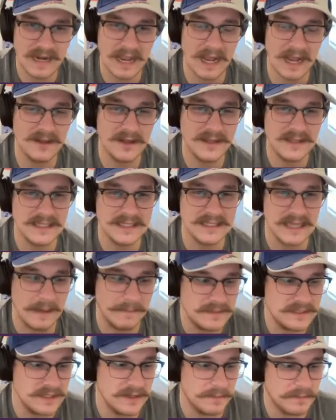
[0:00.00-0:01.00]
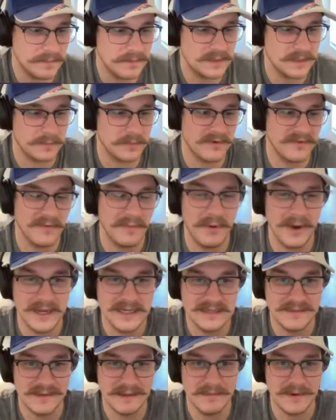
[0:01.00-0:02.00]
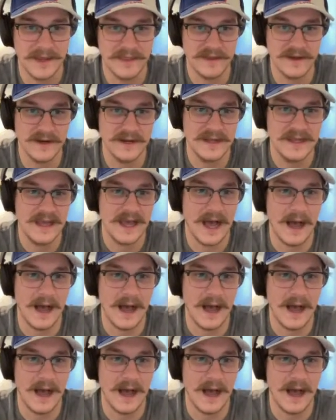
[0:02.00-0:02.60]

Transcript: I looked this up to prove a point to my brother